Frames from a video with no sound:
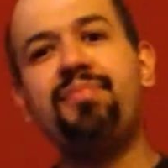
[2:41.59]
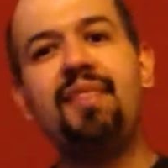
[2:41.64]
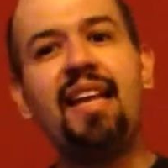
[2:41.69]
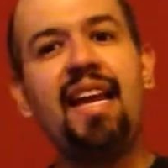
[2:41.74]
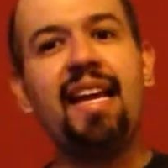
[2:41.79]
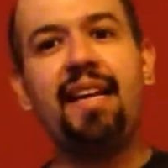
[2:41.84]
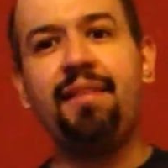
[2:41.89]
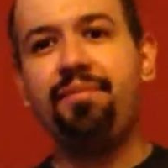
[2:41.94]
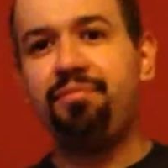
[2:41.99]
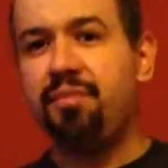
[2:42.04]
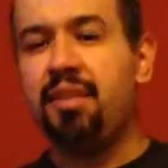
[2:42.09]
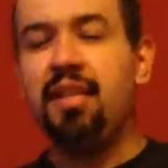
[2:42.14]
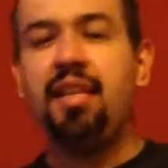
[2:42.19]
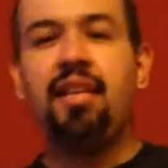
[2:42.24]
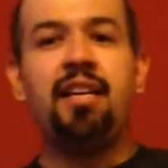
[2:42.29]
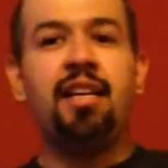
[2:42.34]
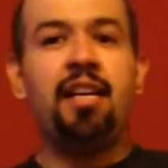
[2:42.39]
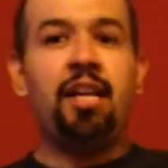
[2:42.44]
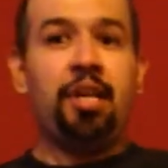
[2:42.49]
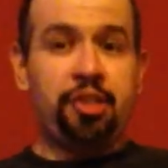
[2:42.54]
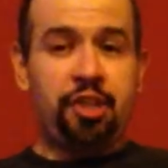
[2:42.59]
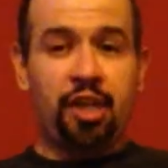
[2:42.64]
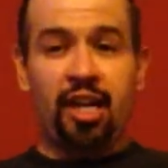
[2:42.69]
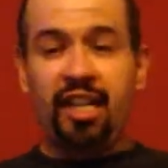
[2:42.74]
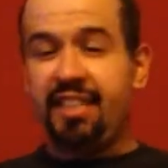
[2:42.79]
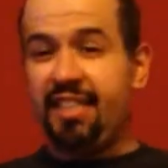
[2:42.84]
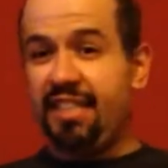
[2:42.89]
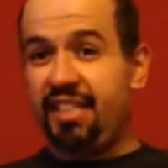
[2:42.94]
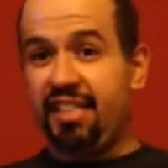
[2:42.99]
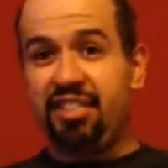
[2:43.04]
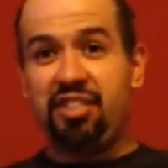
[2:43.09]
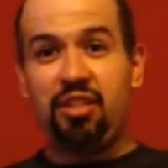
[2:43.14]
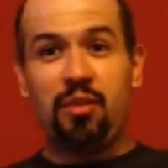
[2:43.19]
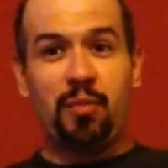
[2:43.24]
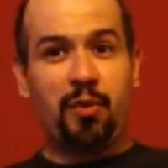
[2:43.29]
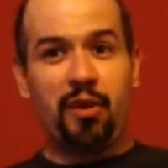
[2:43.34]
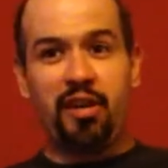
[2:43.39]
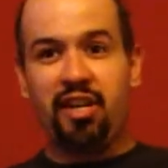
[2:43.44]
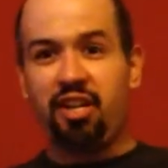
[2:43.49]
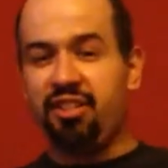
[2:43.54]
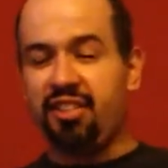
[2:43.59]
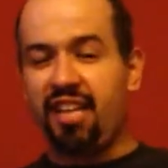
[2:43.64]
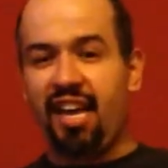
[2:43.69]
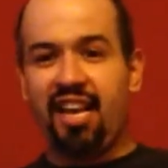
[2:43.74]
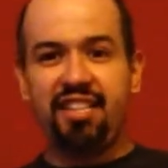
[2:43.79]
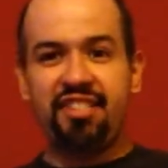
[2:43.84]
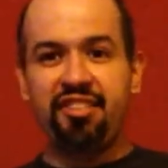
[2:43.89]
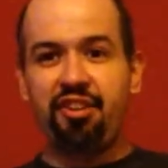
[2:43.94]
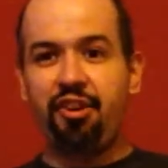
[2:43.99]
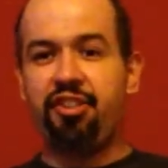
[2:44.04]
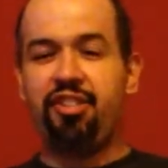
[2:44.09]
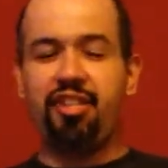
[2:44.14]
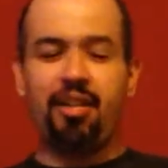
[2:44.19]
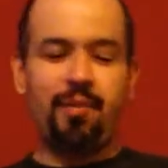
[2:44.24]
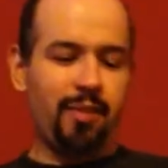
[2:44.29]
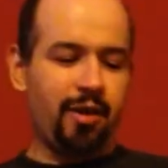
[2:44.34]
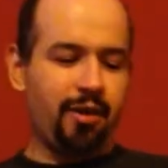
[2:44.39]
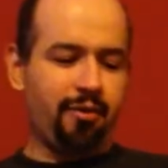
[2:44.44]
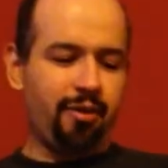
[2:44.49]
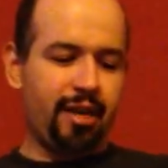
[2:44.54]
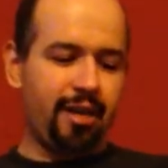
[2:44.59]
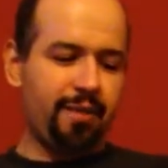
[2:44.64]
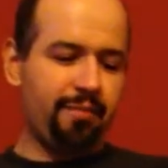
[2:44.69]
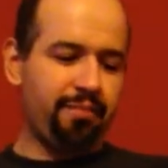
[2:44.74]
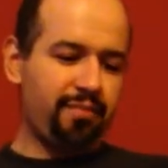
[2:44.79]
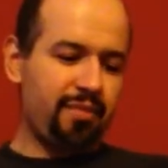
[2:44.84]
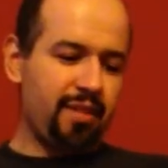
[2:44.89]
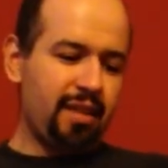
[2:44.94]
hey, John Cena 2.0 has got to start somewhere, right?